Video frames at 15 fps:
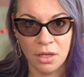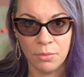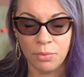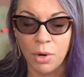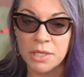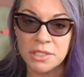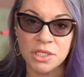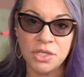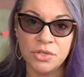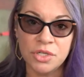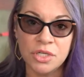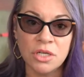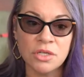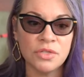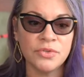Prosecution
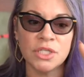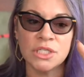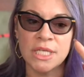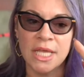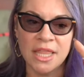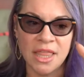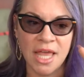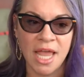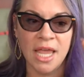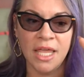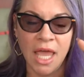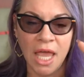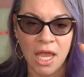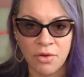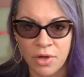goes first. They
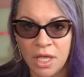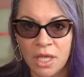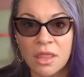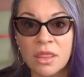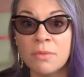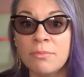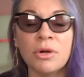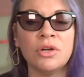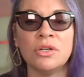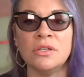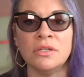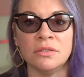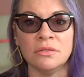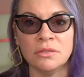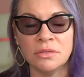carry the burden.